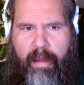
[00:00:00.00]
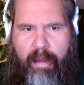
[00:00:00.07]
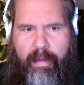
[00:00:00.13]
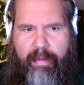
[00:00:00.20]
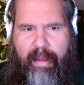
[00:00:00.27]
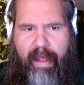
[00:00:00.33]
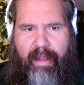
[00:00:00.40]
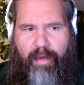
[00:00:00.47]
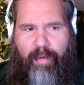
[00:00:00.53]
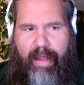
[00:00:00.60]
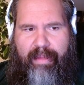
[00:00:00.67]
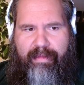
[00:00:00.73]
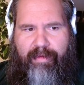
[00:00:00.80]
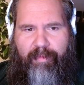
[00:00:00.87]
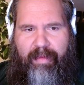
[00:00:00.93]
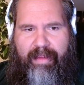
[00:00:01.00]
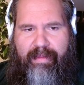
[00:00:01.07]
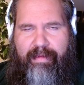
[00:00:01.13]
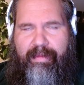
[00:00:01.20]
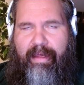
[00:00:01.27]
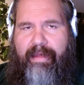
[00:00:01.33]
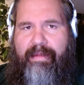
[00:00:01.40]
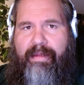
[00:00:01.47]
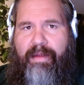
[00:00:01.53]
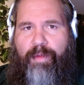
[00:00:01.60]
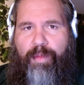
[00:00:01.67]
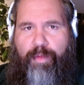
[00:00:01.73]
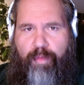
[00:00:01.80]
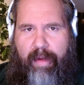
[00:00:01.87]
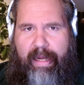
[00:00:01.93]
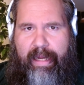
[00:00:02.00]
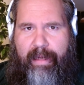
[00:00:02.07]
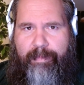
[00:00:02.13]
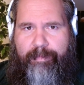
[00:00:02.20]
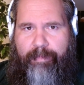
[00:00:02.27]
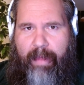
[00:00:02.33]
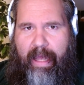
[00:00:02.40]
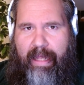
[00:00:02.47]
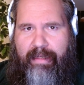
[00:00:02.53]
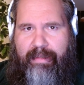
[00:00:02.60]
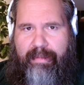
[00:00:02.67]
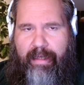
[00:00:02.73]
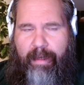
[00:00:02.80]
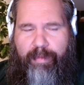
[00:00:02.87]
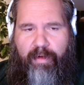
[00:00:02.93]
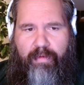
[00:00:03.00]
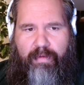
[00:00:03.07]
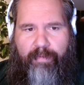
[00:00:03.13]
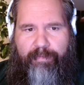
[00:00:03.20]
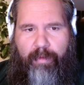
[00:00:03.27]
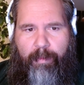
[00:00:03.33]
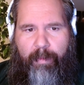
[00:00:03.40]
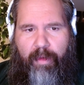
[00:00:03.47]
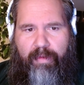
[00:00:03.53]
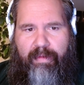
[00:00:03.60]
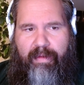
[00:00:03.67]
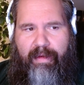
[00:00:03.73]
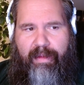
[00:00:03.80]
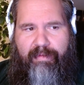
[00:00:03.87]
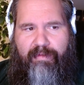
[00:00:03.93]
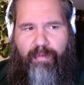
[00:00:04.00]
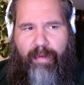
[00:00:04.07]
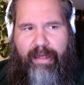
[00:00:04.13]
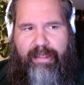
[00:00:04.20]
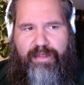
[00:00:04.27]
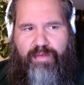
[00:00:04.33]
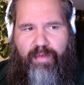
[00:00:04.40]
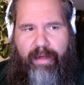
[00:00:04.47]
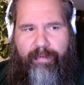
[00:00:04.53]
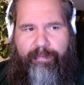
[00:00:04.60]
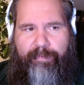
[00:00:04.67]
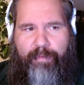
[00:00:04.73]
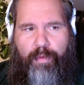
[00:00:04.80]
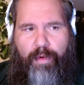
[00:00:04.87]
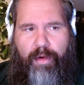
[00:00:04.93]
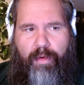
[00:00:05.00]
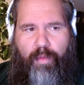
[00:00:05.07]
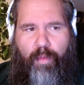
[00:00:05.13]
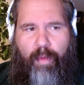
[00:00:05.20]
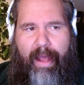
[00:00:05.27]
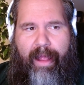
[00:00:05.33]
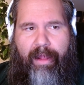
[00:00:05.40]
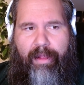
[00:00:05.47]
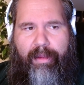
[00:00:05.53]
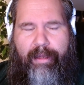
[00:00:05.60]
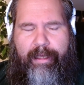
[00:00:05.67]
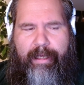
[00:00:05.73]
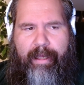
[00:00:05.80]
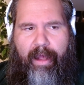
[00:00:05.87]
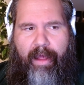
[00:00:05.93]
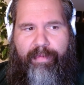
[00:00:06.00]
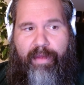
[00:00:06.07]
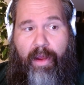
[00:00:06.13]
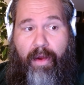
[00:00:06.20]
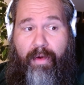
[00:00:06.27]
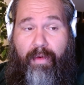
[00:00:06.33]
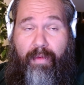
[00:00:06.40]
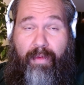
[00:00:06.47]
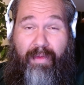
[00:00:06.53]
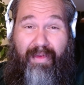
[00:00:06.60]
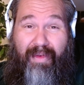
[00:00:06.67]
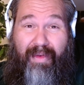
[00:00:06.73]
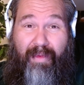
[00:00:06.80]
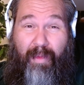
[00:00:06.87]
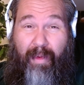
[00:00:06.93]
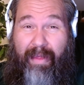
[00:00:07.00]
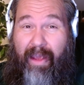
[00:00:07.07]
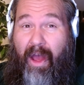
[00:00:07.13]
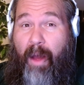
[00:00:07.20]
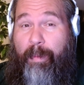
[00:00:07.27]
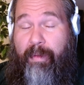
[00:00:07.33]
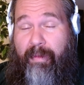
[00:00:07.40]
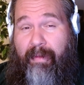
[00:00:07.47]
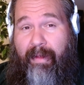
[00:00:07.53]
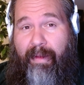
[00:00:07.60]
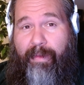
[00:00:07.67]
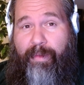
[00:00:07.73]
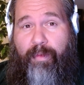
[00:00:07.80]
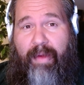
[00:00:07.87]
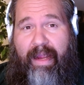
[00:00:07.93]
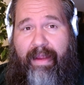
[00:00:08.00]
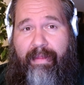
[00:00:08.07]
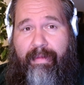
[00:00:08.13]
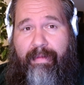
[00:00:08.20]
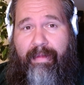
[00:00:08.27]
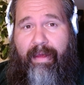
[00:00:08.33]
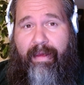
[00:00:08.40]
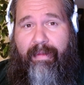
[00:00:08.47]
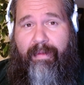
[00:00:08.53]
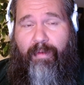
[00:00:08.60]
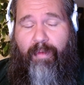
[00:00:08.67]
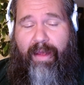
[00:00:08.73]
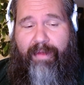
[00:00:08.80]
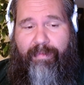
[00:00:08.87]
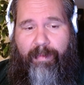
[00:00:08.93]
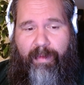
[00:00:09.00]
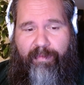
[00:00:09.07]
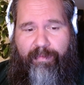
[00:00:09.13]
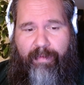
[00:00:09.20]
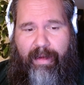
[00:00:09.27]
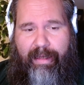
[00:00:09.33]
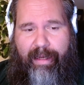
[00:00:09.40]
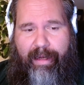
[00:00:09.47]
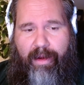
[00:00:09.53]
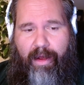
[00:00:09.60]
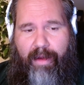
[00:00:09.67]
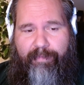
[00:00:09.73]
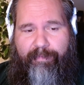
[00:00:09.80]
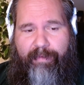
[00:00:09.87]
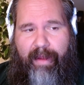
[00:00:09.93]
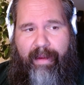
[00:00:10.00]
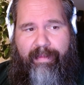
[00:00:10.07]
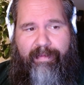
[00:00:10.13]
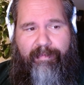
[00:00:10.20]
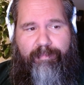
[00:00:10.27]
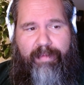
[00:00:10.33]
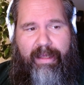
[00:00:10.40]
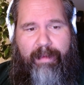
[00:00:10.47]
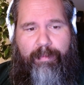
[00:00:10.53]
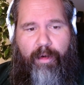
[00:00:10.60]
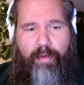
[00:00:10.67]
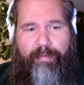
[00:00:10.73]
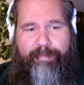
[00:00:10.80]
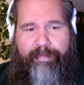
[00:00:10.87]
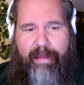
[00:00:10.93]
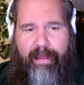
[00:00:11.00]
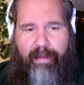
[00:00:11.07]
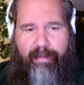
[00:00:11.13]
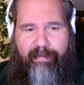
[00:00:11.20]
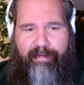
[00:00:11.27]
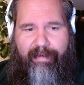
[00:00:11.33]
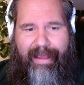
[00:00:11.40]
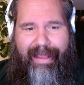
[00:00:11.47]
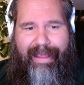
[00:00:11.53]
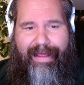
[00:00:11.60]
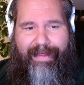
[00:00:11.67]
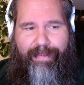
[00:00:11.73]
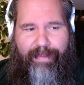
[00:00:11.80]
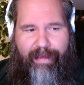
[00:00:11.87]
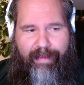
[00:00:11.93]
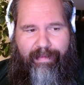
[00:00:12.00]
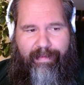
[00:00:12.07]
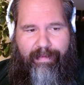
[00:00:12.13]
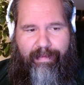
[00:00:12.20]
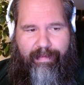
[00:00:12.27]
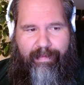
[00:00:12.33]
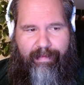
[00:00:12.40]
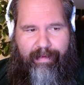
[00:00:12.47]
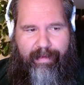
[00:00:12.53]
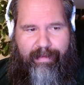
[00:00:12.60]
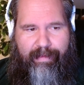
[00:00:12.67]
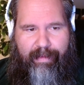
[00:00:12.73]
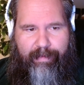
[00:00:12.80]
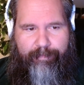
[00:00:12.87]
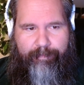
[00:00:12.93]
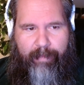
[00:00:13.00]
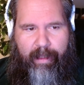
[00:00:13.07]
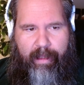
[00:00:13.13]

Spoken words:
The Alouettes have been 6-3 at Percival Molson in 2024, while the Argos were the opposite, 3-6 away from the friendly confines of BMO Field this season.